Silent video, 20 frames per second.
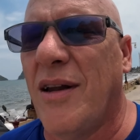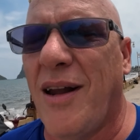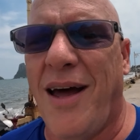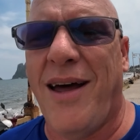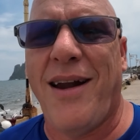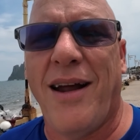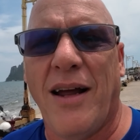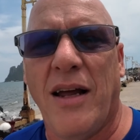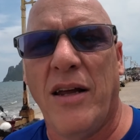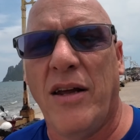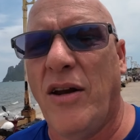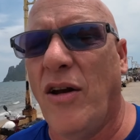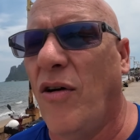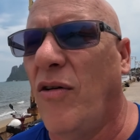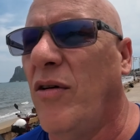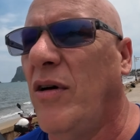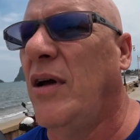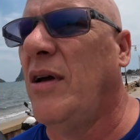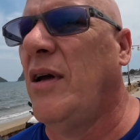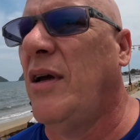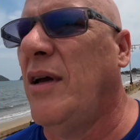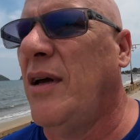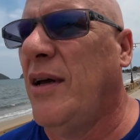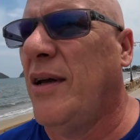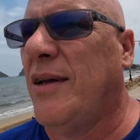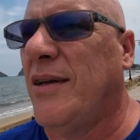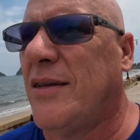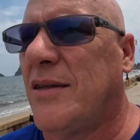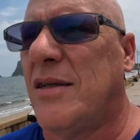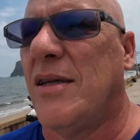Not a, you know,
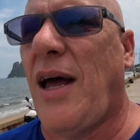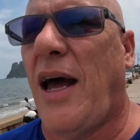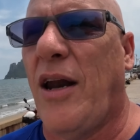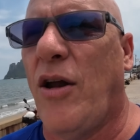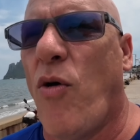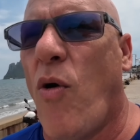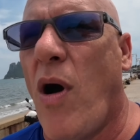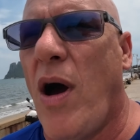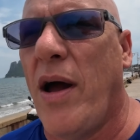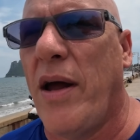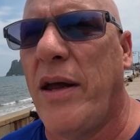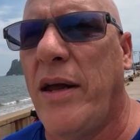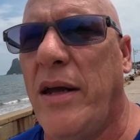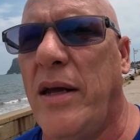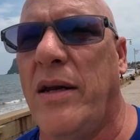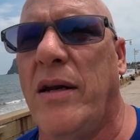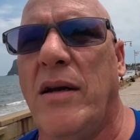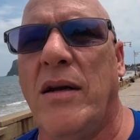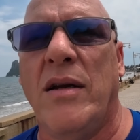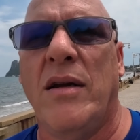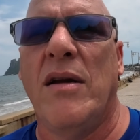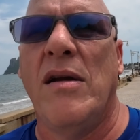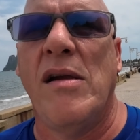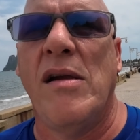it's not Hua Hin,